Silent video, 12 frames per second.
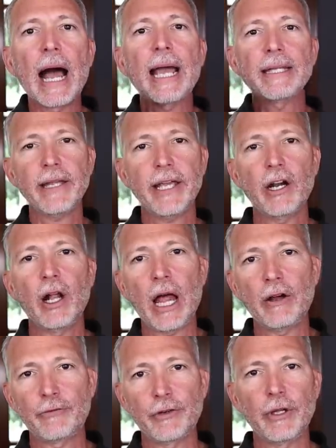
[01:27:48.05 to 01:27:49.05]
I lay it all
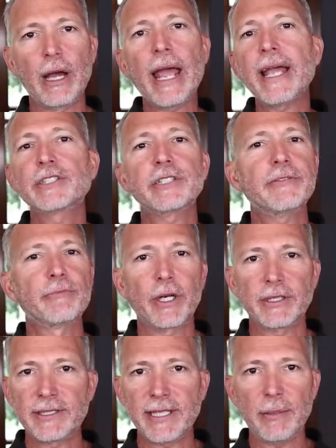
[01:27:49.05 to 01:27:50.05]
out for you. I actually even
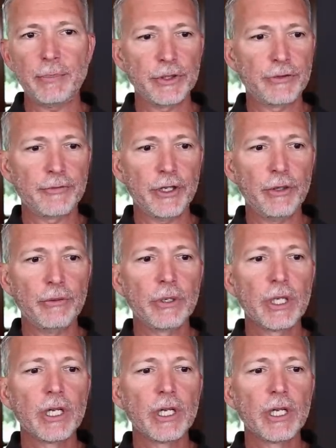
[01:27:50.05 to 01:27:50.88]
write samples for you.